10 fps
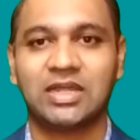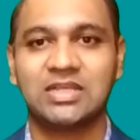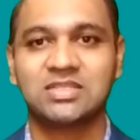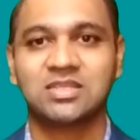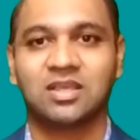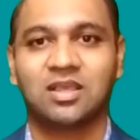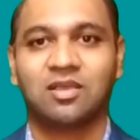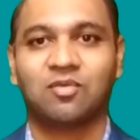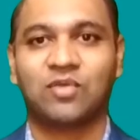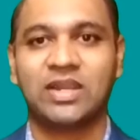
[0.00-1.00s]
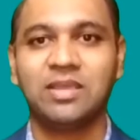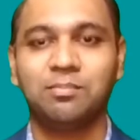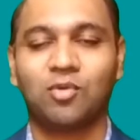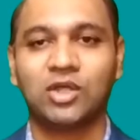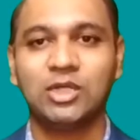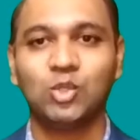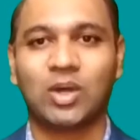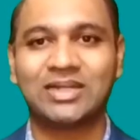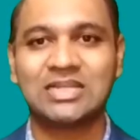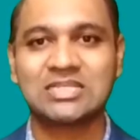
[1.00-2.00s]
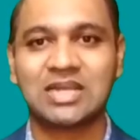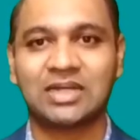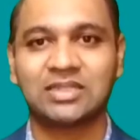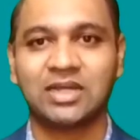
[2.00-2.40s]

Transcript: it is very important to understand